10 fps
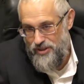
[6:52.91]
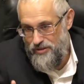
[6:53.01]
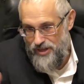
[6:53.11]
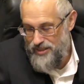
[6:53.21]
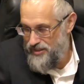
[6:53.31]

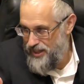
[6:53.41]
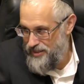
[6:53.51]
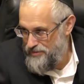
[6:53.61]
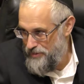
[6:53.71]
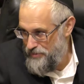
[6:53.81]
so it has to
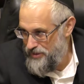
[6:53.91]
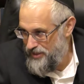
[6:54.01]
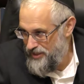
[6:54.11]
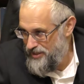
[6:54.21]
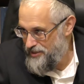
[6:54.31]
catch people's
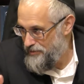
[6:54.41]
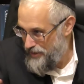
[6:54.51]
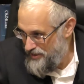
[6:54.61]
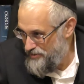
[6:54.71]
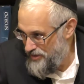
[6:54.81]
attention, so it
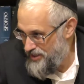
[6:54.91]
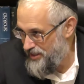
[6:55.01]
makes noise.